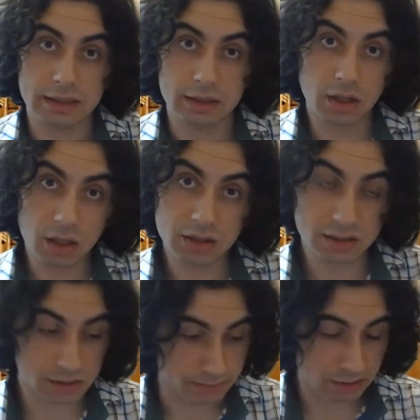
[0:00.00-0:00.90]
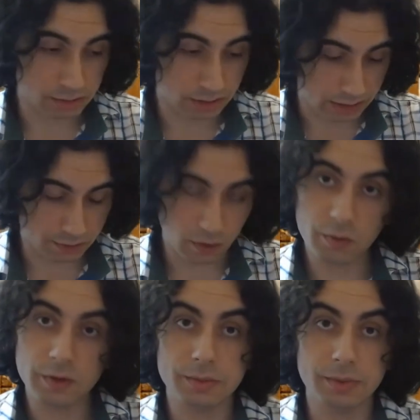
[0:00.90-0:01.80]
And the Caucasus Mountain has
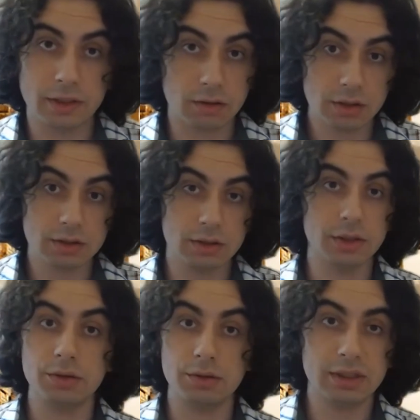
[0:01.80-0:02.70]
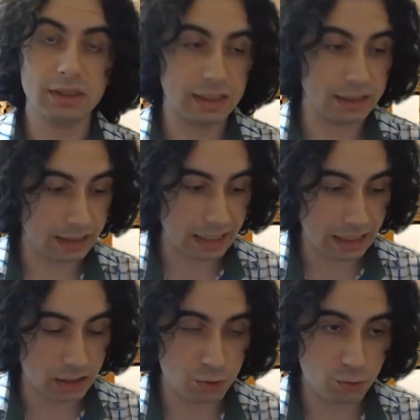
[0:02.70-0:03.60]
always been, across the history, just
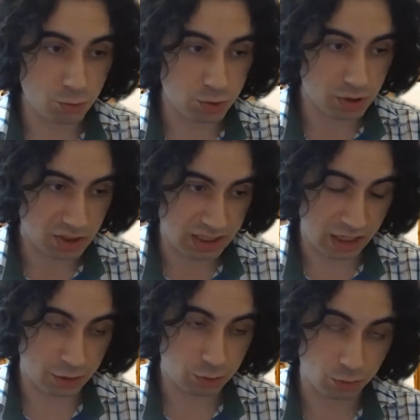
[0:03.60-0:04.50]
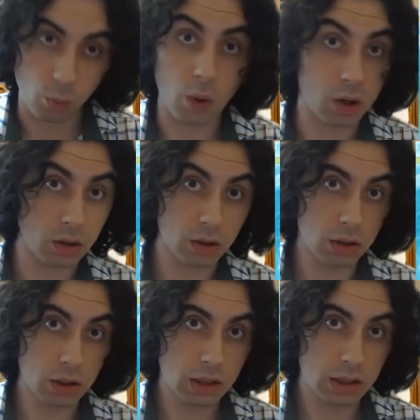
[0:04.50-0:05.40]
a huge natural wall.